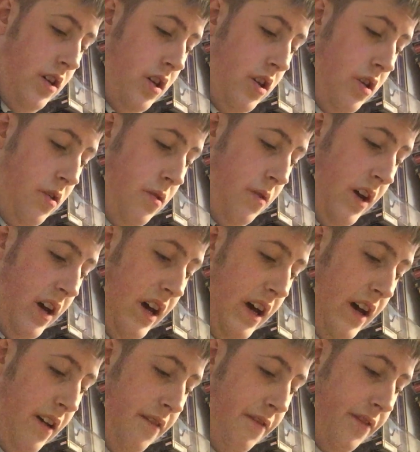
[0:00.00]
you
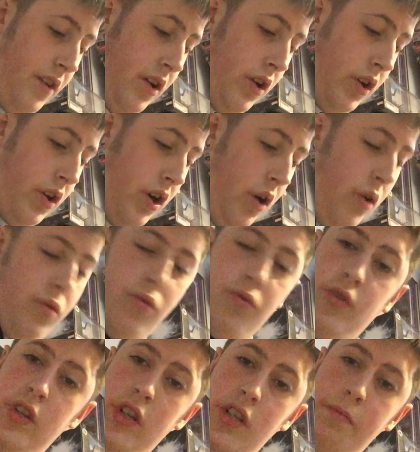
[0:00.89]
have
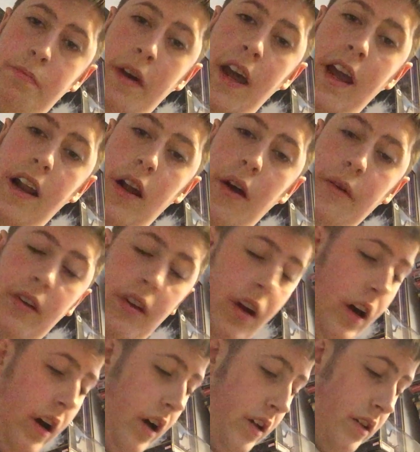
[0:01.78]
Gold Rush Payload
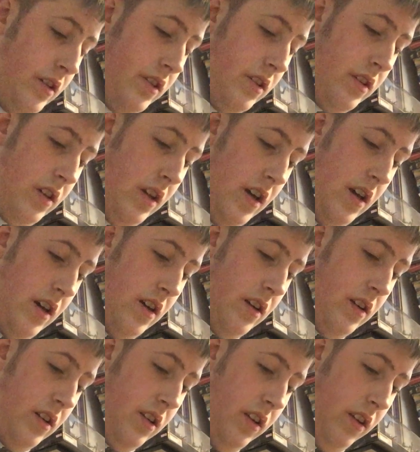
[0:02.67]
Carts,
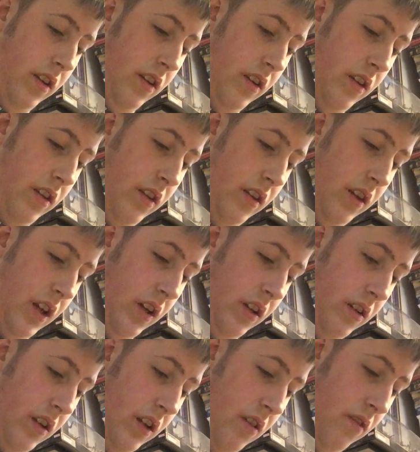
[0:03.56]
and I think
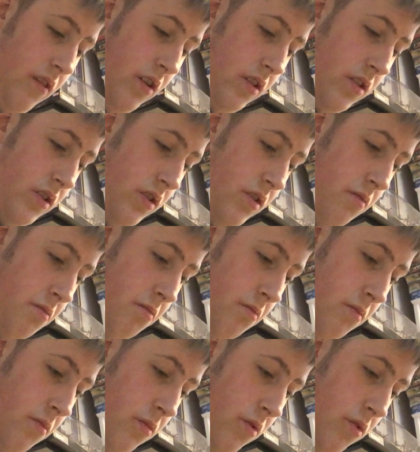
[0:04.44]
there are
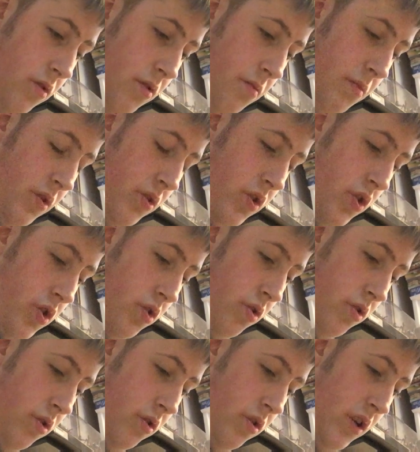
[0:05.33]
some more, I'm not
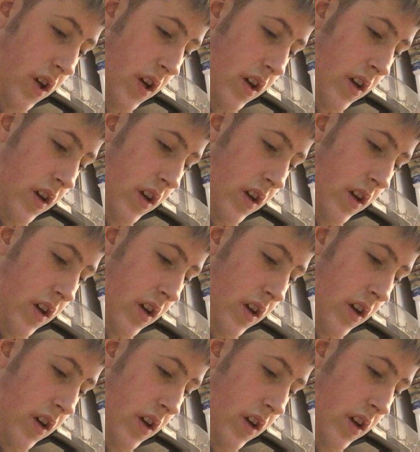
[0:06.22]
sure.